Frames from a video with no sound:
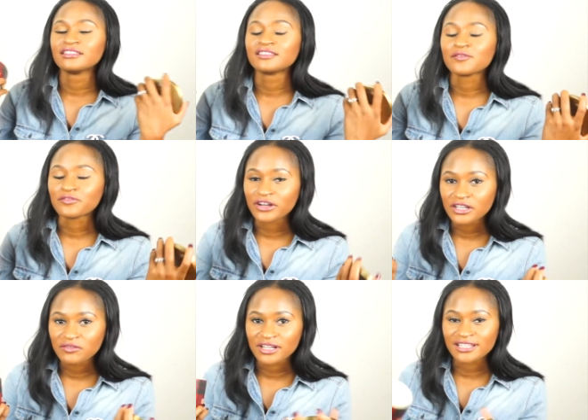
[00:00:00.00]
the
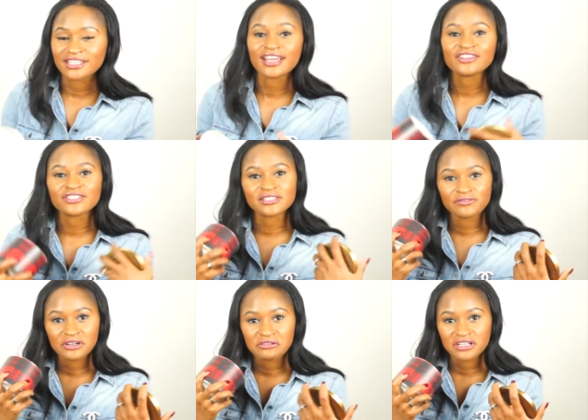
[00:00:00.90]
fragrance, and not just the
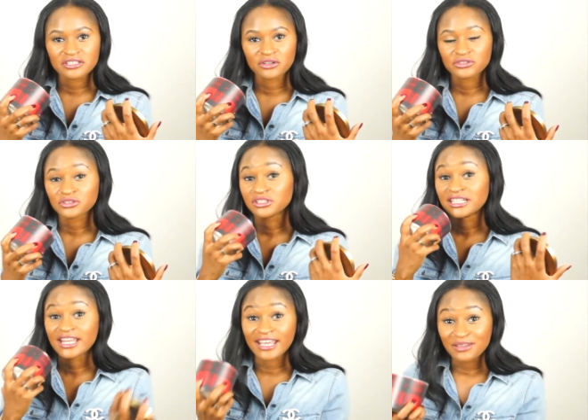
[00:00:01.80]
fragrance, also the
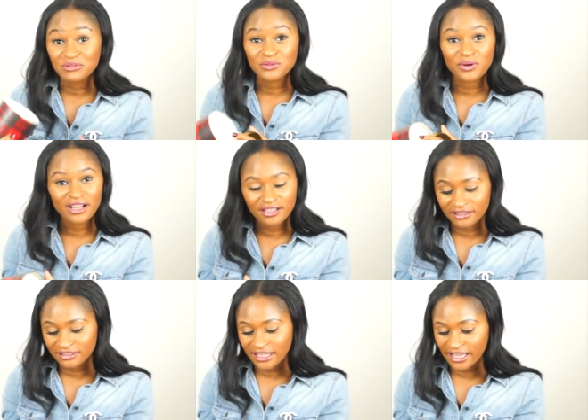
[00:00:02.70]
name as
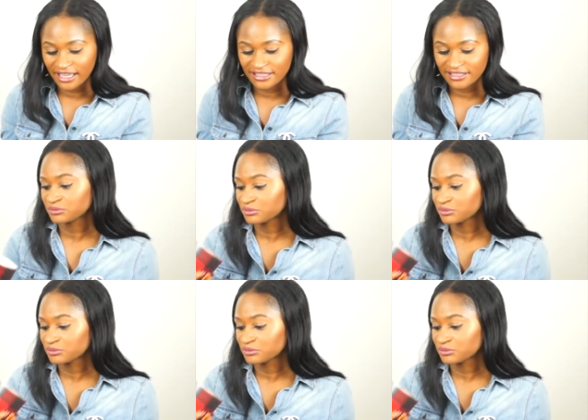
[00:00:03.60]
well. And